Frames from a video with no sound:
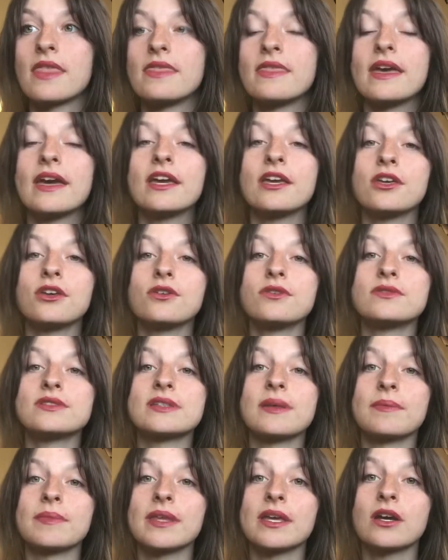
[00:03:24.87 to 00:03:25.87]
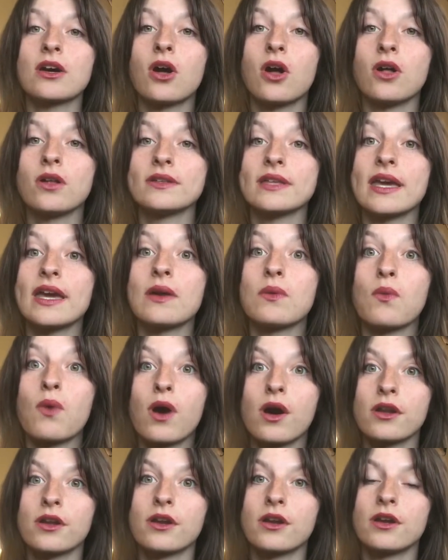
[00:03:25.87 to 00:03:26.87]
they use something called a
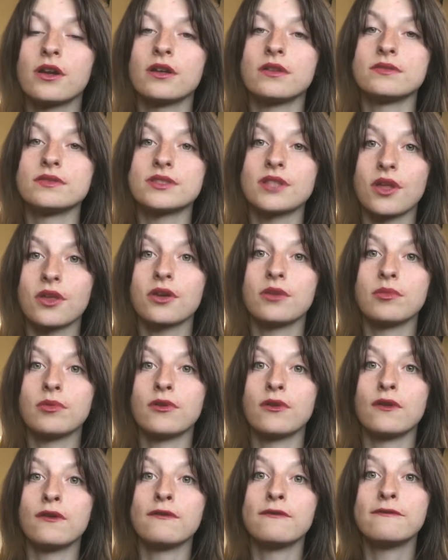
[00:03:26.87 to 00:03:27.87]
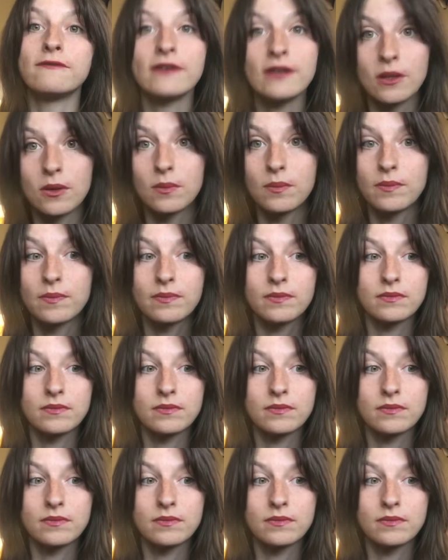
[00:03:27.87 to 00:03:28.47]
water-soluble film,